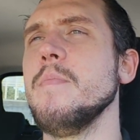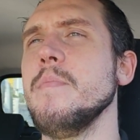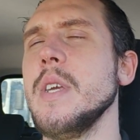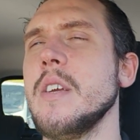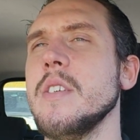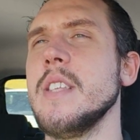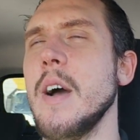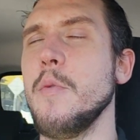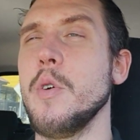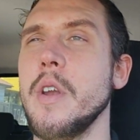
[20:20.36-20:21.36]
because
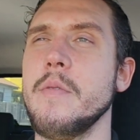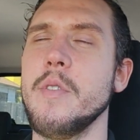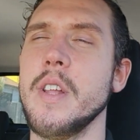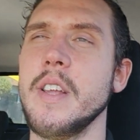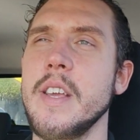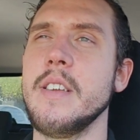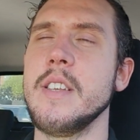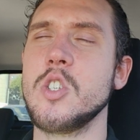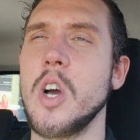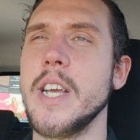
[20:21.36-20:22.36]
that wouldn't really
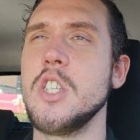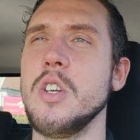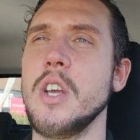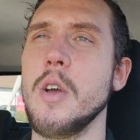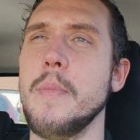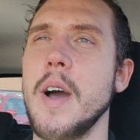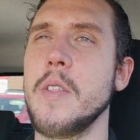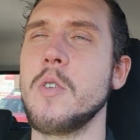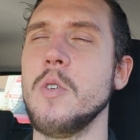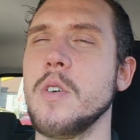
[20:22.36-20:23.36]
entice you to go buy
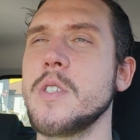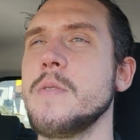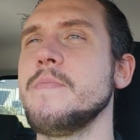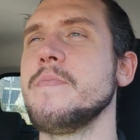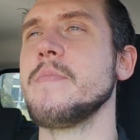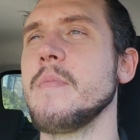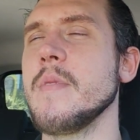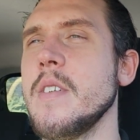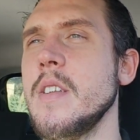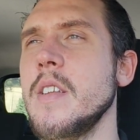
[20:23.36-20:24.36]
the course.
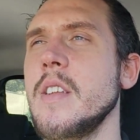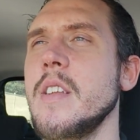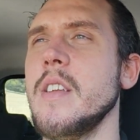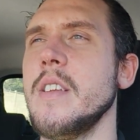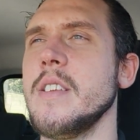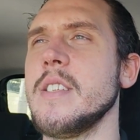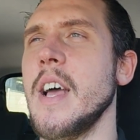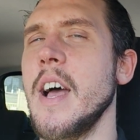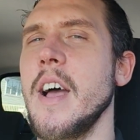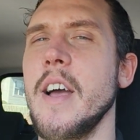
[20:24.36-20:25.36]

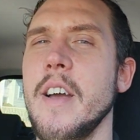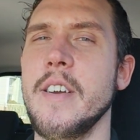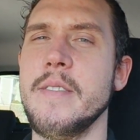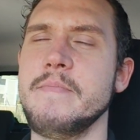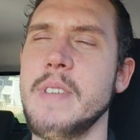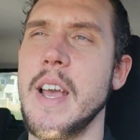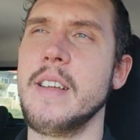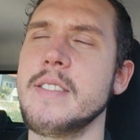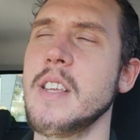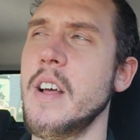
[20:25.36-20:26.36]
So yeah,
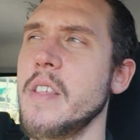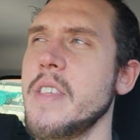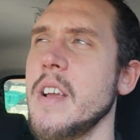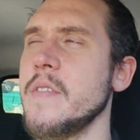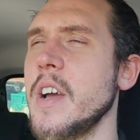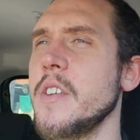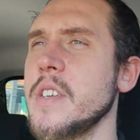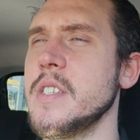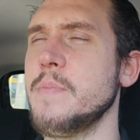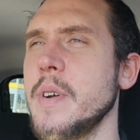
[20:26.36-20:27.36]
it's another thing I've
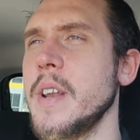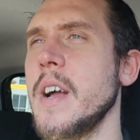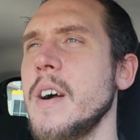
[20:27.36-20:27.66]
noticed. But